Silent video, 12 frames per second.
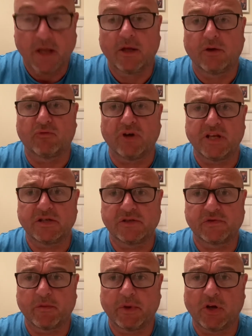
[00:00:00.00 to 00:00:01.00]

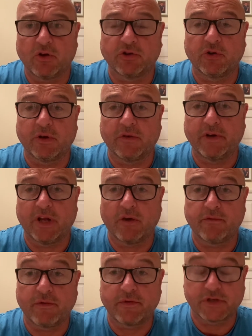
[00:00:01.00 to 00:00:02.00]
Reasons for me not doing a video
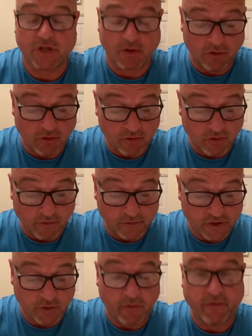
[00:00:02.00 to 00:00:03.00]
for so long,
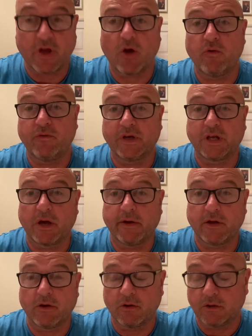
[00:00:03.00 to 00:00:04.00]
obviously with COVID
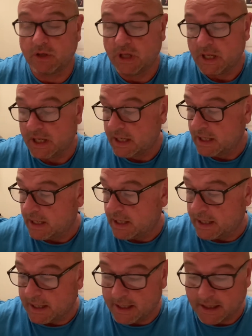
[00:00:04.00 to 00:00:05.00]
going on
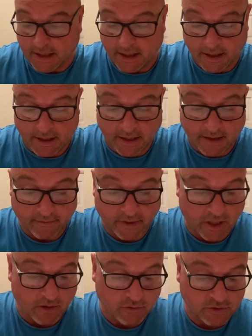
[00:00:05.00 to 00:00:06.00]
and
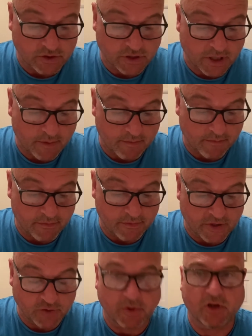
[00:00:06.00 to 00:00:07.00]
everything else.
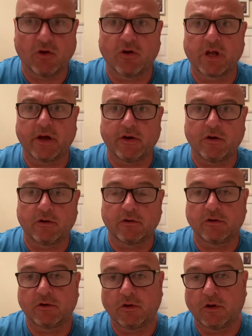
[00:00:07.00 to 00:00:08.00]
There's been a lot going on
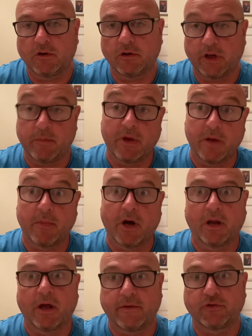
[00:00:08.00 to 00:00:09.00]
in my
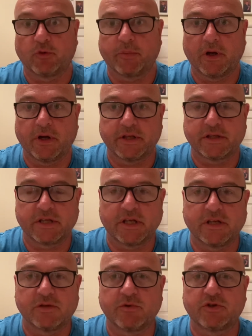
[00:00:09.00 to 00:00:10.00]
life, sort of behind the
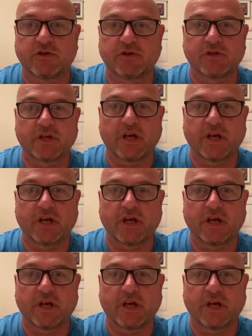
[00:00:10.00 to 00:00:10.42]
scenes, which has